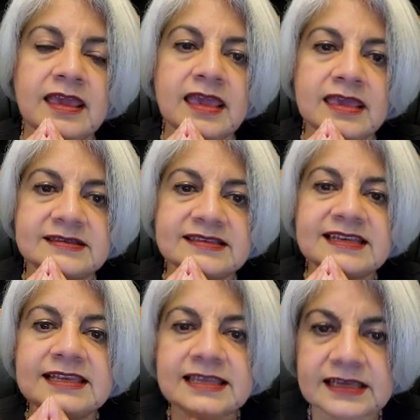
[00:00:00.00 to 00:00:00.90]
is
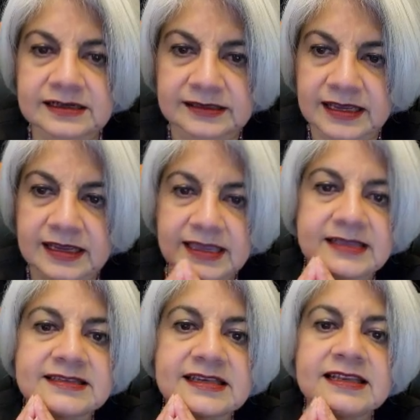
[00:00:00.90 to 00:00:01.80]
clean,
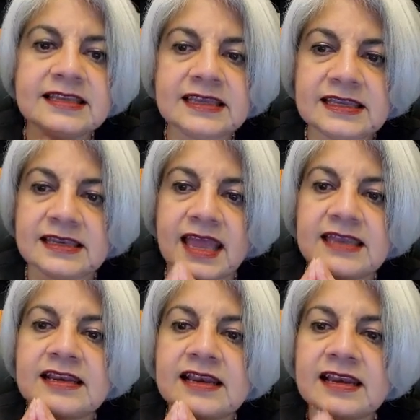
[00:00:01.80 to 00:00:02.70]
it's clean
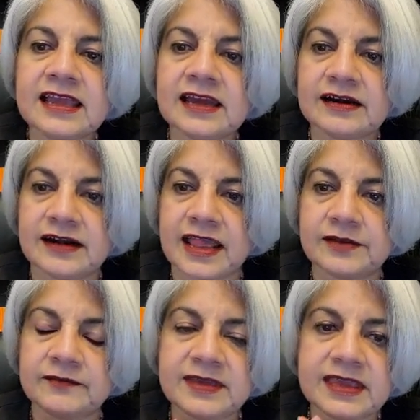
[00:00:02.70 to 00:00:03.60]
and clear,
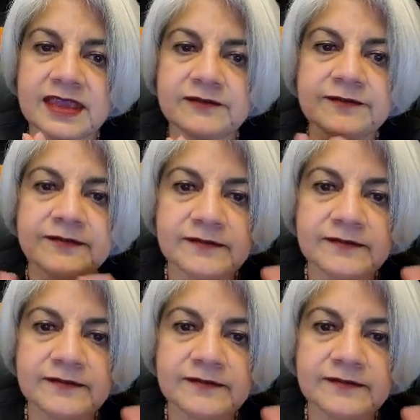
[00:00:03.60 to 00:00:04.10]
and we can